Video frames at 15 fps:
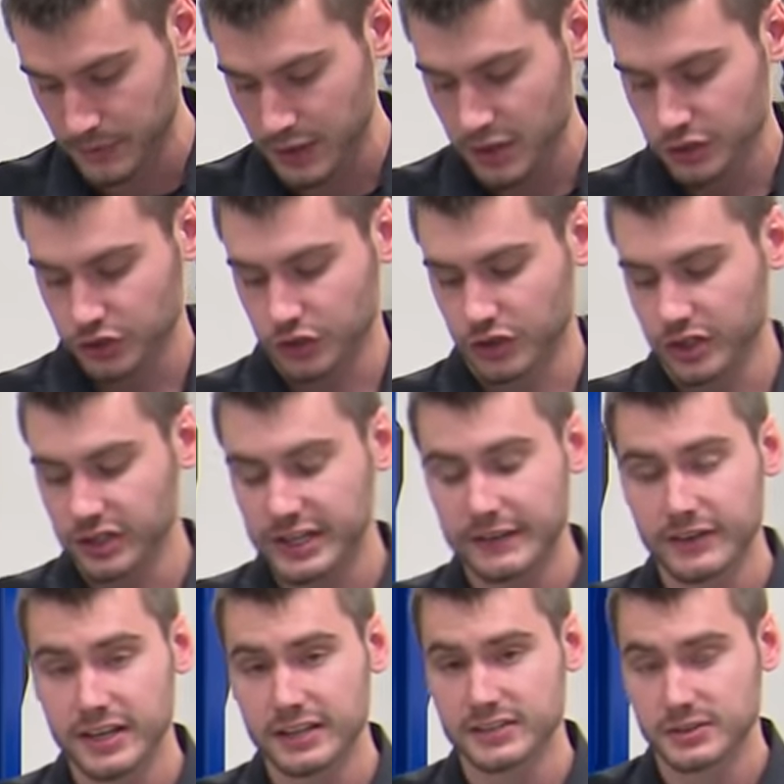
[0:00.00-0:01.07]
So they're
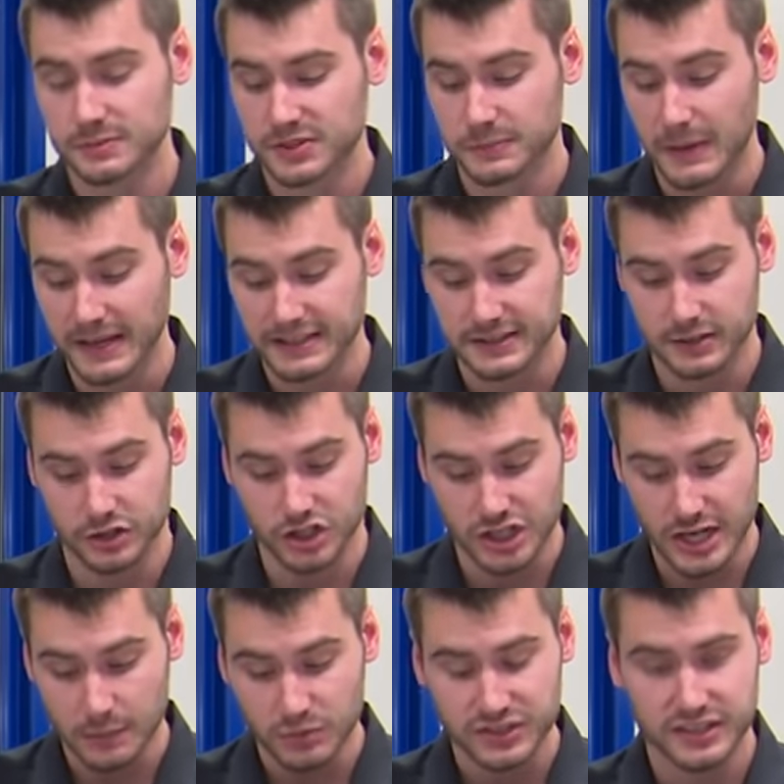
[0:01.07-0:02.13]
giving us some specs there. G
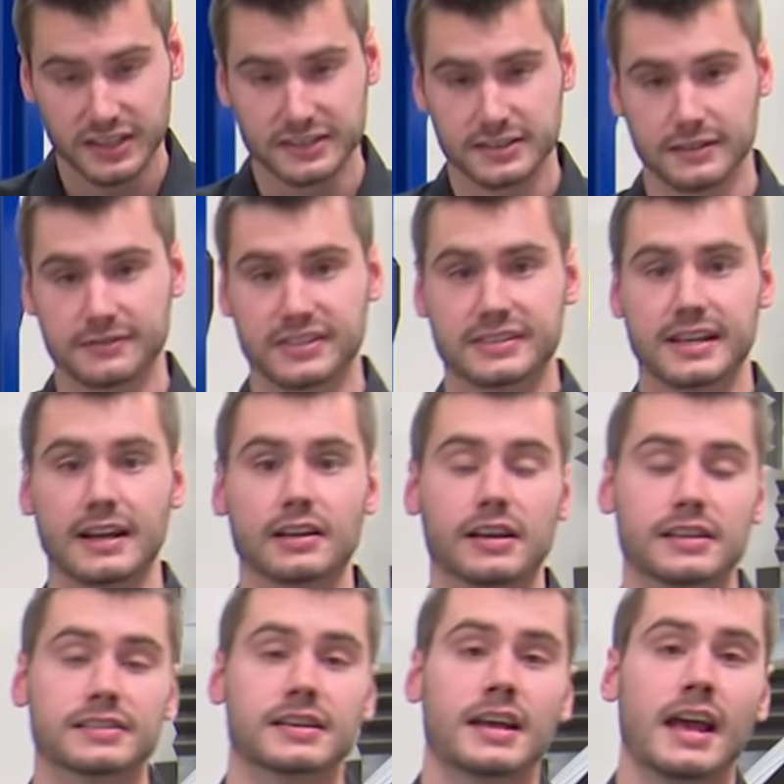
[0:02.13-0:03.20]
M was nice enough to tell
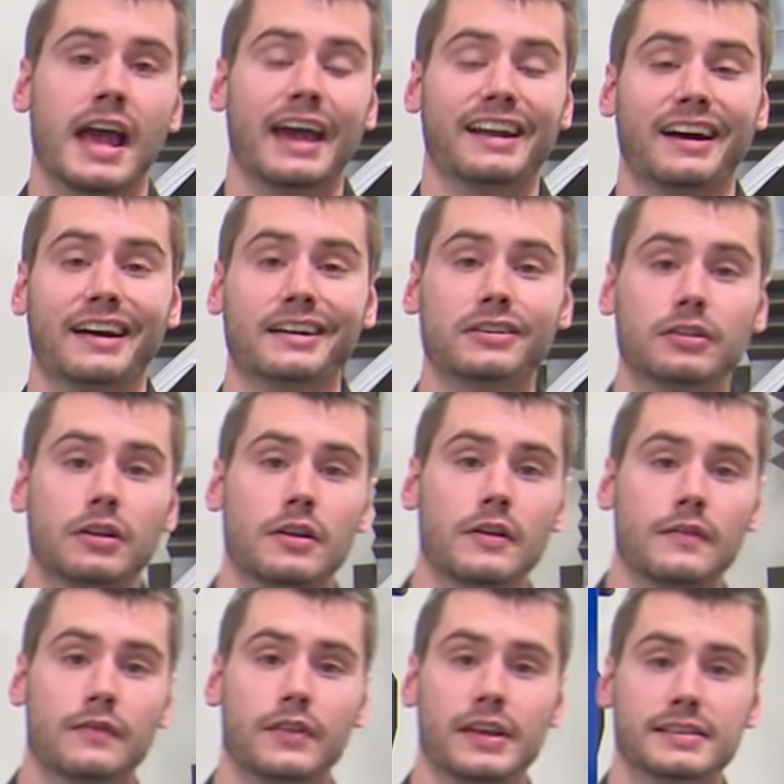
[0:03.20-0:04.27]
us at idle,
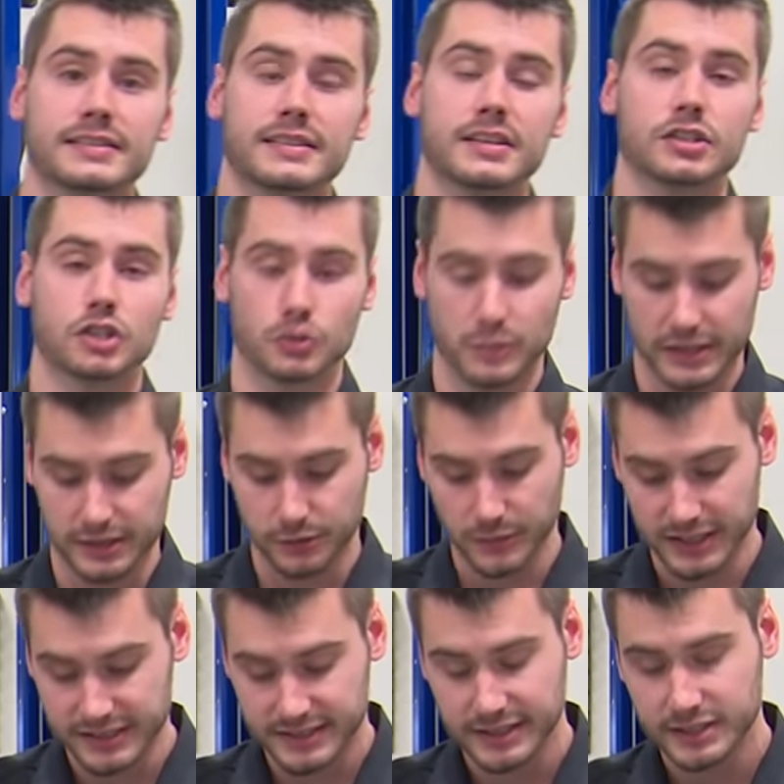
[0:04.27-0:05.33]
this thing should read three to
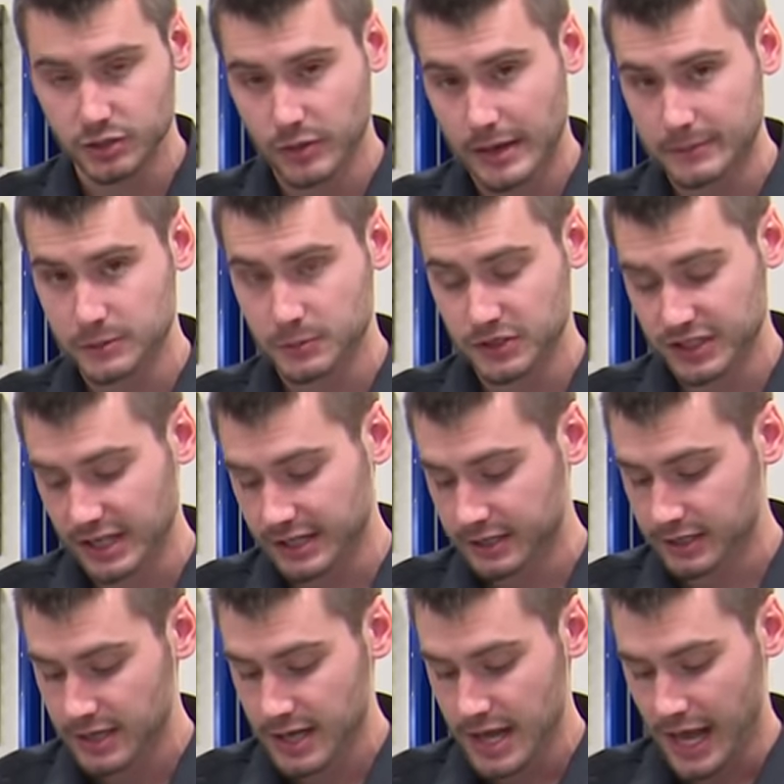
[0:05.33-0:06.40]
six grams per second,
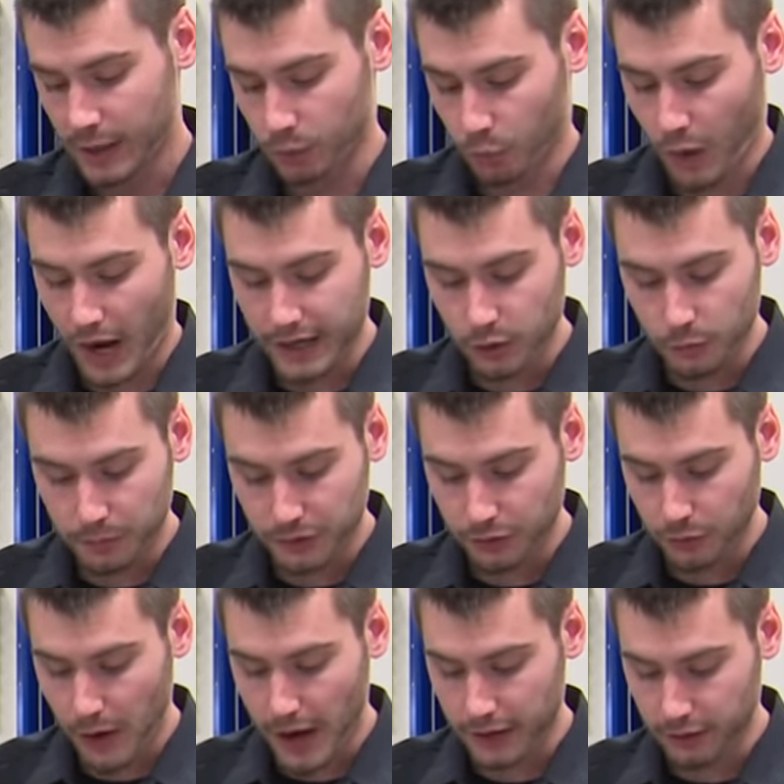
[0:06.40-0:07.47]
and wide open
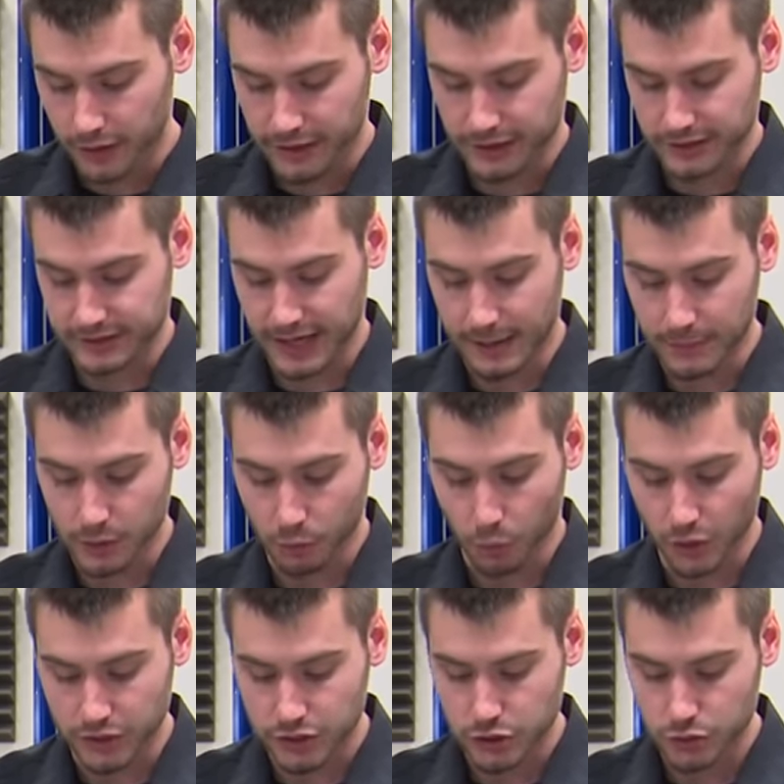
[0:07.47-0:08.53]
throttle at the time of the
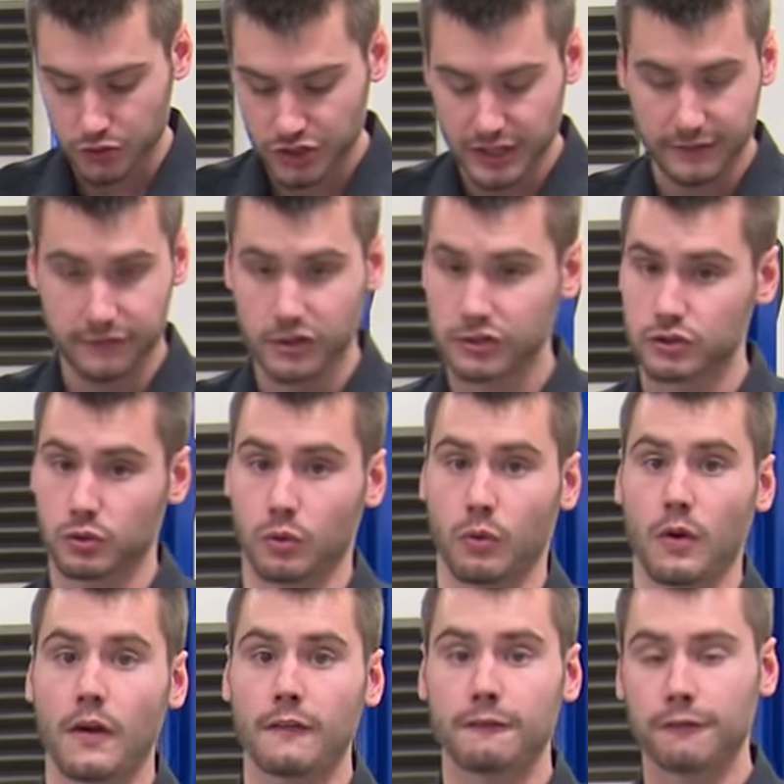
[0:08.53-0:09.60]
one two shift, so
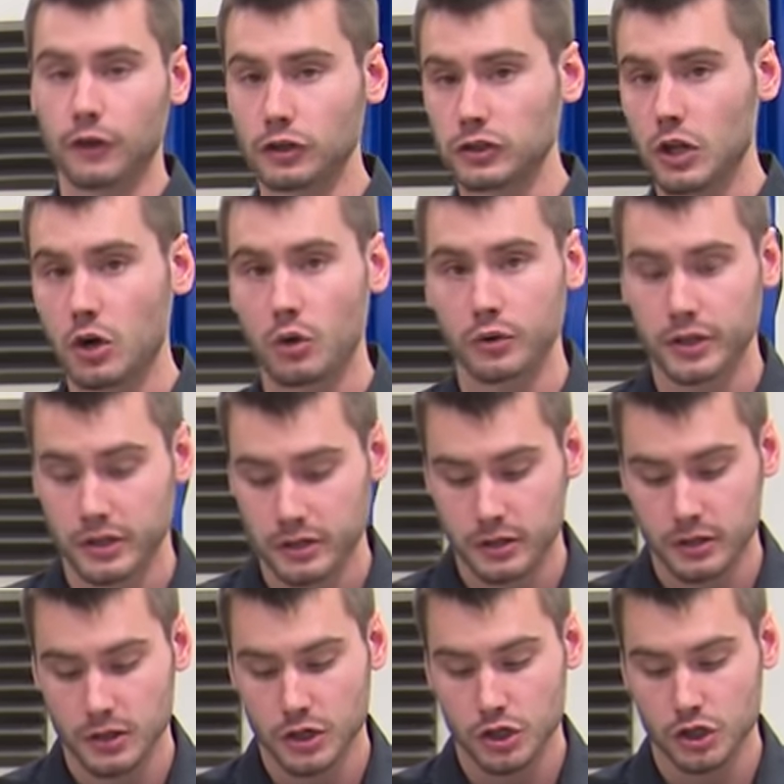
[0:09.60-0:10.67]
full load,
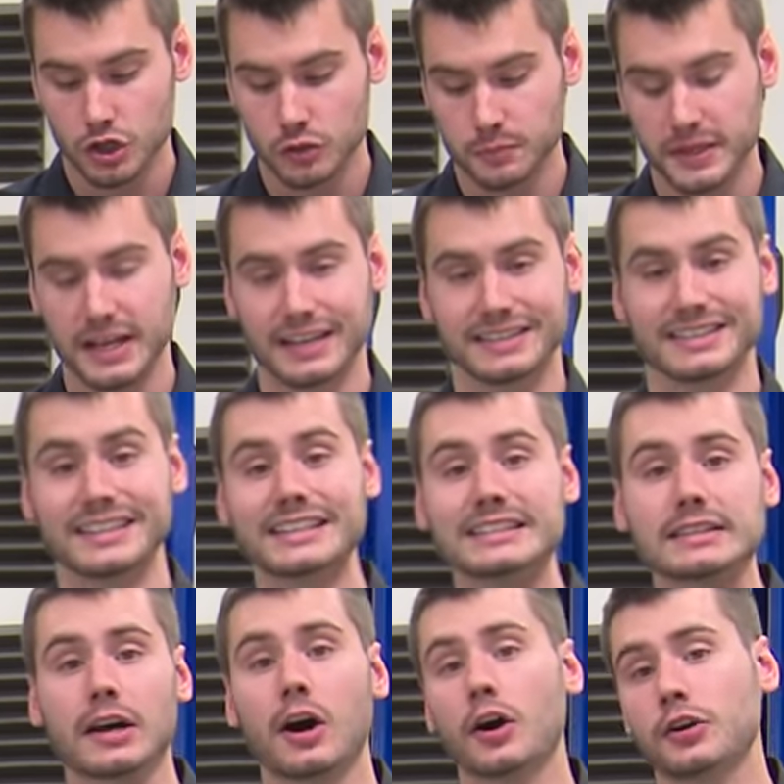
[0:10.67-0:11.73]
should be at least
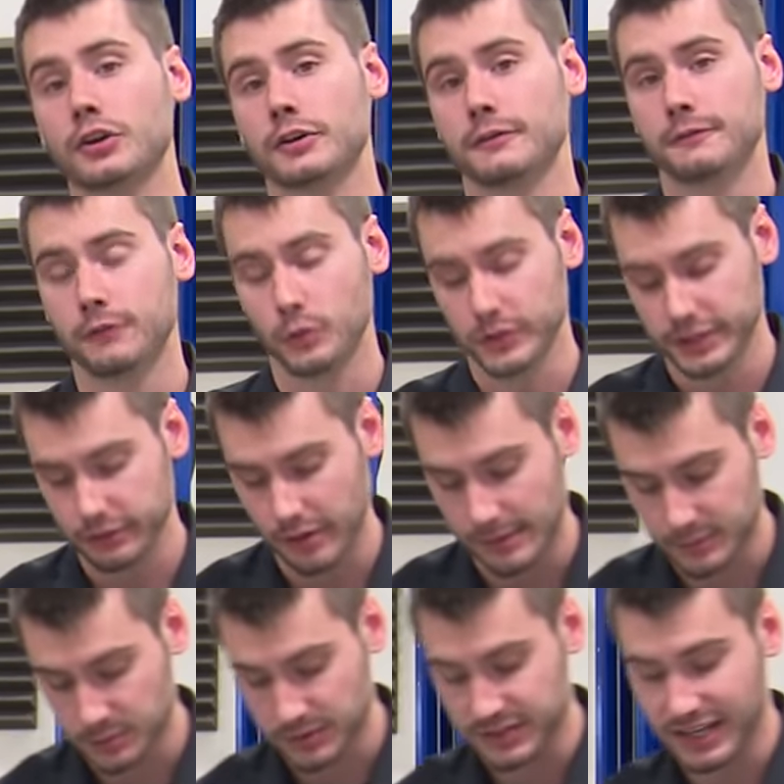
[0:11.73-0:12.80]
one hundred forty grams
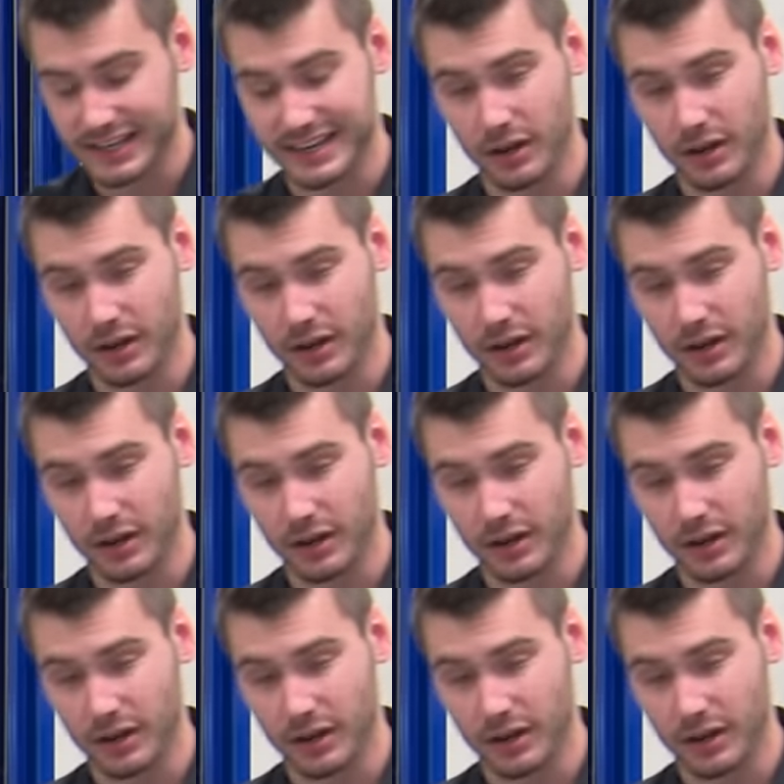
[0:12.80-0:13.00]
per second.